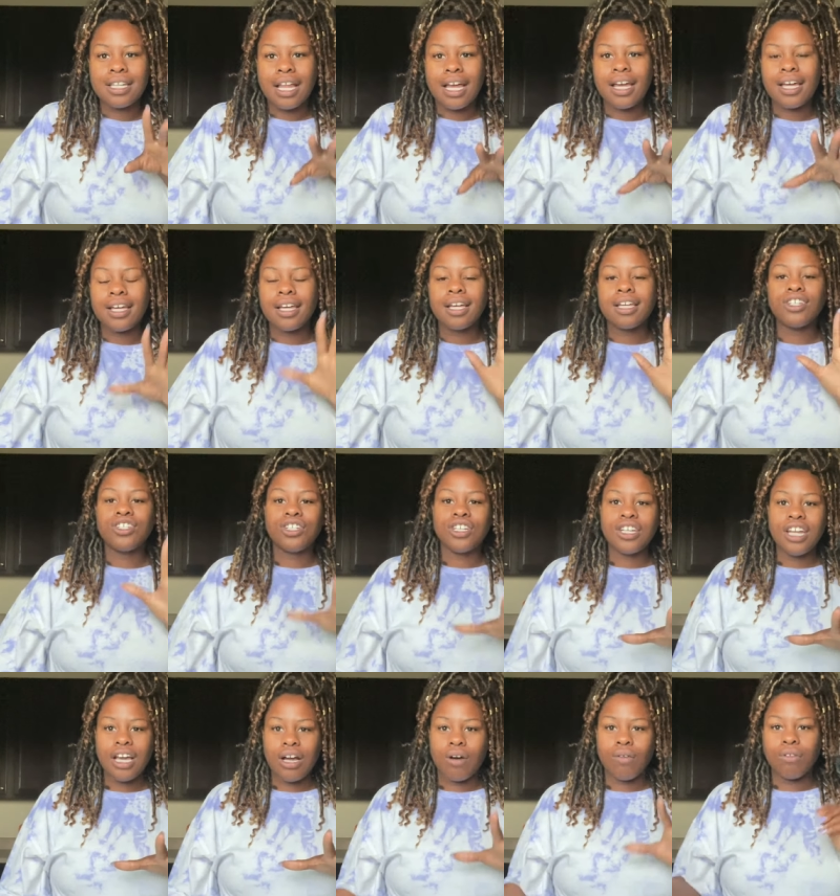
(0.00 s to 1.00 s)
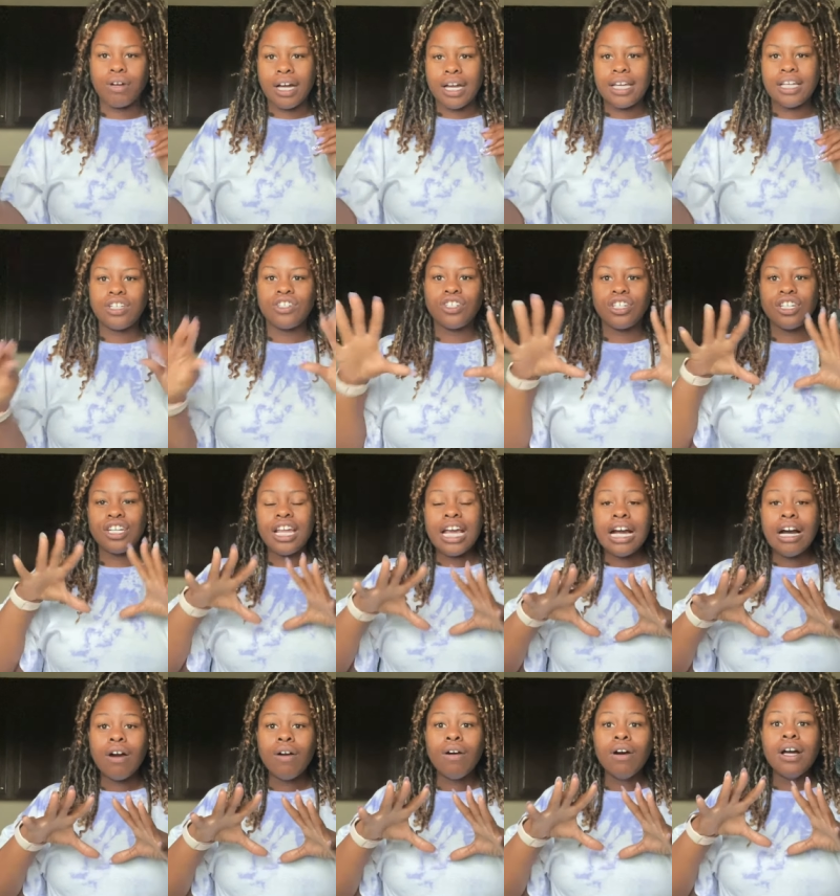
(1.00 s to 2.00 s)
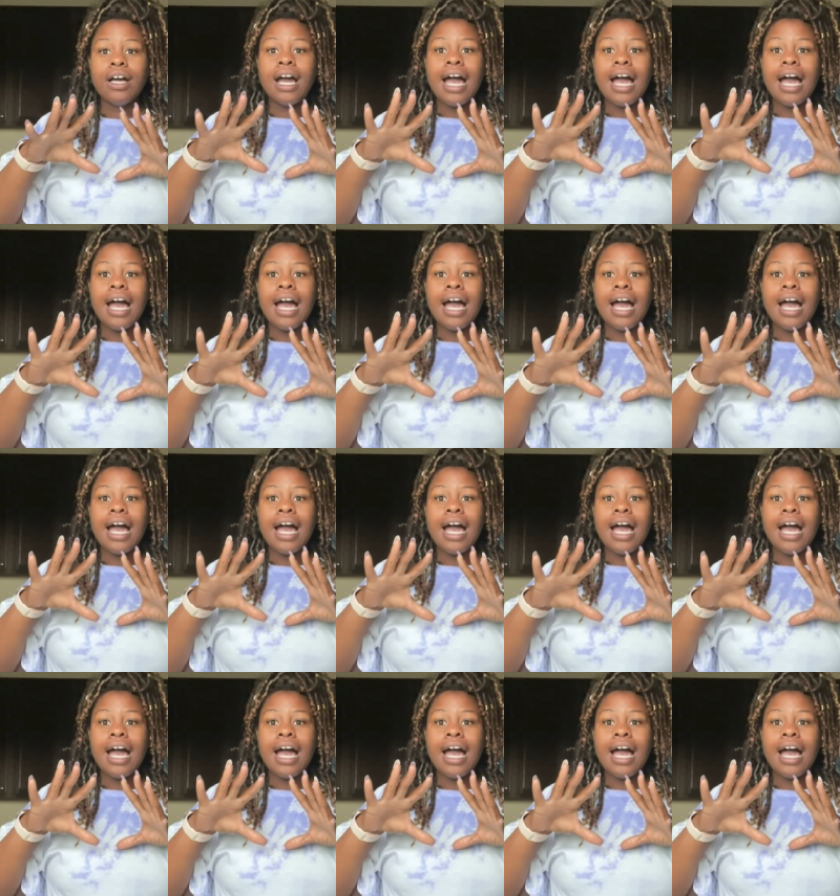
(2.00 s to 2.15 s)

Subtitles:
Like Chanel, right? Chanel